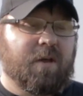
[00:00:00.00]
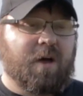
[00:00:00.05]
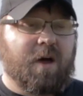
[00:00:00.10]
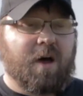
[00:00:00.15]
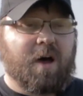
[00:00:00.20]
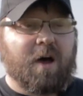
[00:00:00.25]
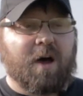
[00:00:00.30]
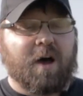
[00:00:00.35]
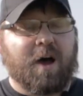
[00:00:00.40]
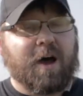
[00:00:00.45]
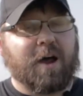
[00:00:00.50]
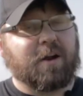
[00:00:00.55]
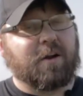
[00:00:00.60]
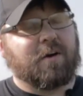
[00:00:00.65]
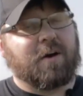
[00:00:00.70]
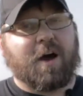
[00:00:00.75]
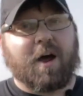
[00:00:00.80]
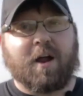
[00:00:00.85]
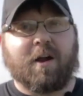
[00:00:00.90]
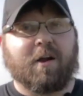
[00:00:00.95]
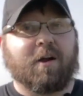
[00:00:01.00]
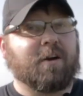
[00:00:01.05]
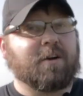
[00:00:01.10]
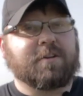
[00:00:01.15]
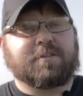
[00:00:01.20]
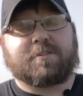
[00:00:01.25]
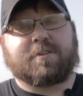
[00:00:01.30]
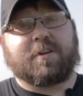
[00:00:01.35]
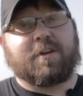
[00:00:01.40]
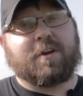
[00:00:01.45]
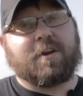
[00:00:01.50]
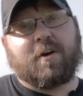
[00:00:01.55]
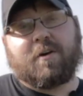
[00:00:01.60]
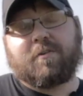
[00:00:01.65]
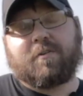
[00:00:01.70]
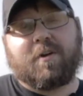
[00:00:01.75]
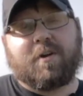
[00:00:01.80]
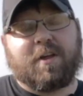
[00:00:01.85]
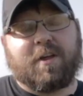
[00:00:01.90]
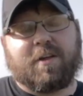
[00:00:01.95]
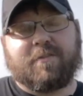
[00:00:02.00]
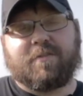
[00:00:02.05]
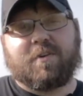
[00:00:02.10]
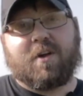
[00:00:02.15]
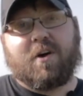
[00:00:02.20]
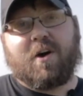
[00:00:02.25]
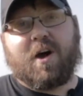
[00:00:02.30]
I honestly don't even know